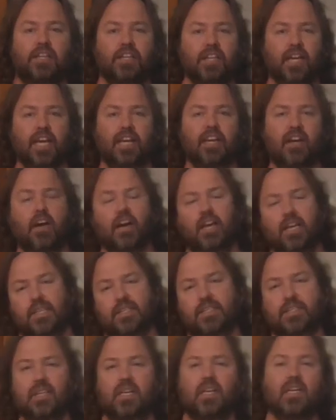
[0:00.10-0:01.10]
G'day
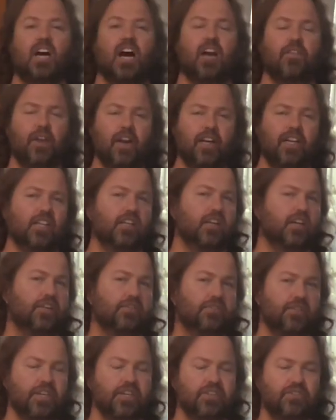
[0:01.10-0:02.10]
guys, I've had a
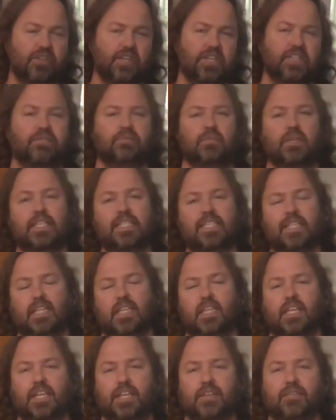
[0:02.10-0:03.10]
lot of interest
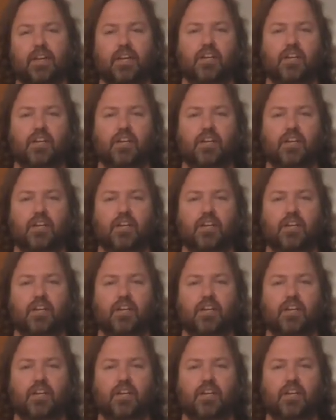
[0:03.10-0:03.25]
recently.